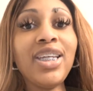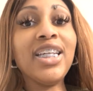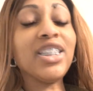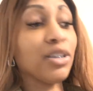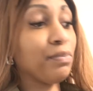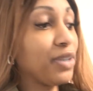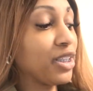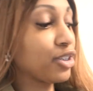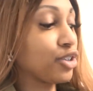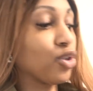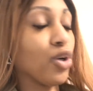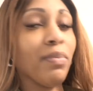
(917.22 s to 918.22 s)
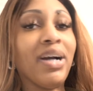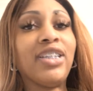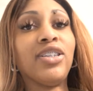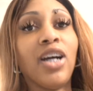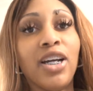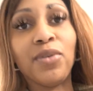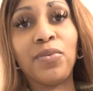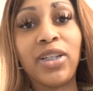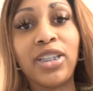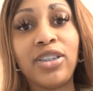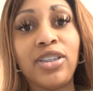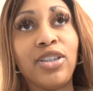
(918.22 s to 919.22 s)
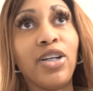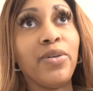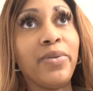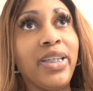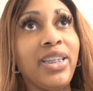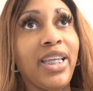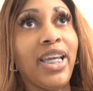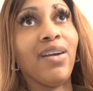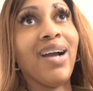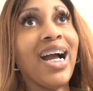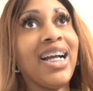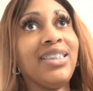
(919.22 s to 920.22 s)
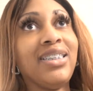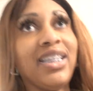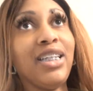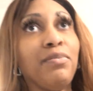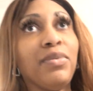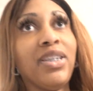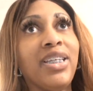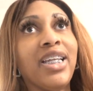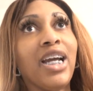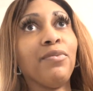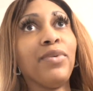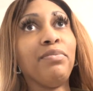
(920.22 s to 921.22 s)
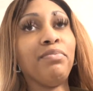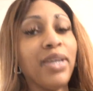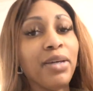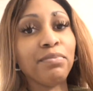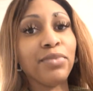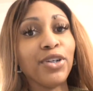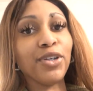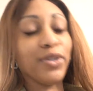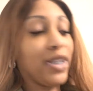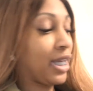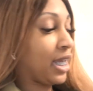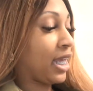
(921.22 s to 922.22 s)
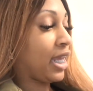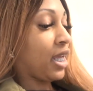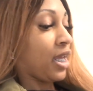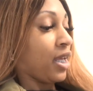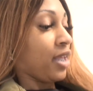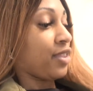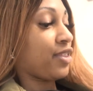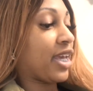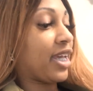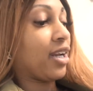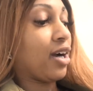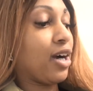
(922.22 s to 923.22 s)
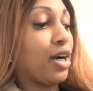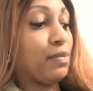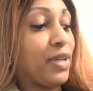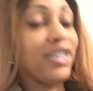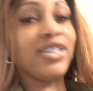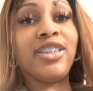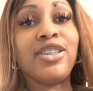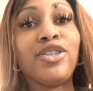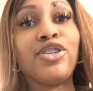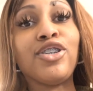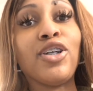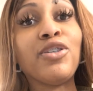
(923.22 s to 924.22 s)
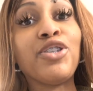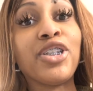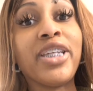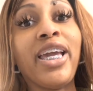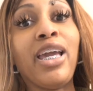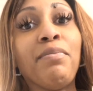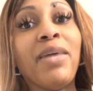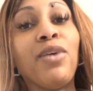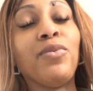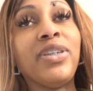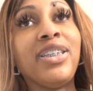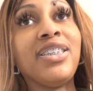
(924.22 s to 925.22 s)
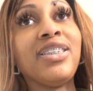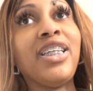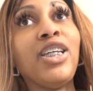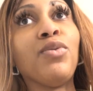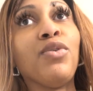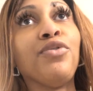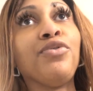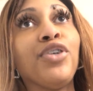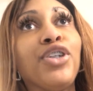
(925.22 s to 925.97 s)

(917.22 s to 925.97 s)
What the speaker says: is a bookstore. My daughter wanted to go in there. I did it, but then I remembered that Sister Soulja came out with the sequel for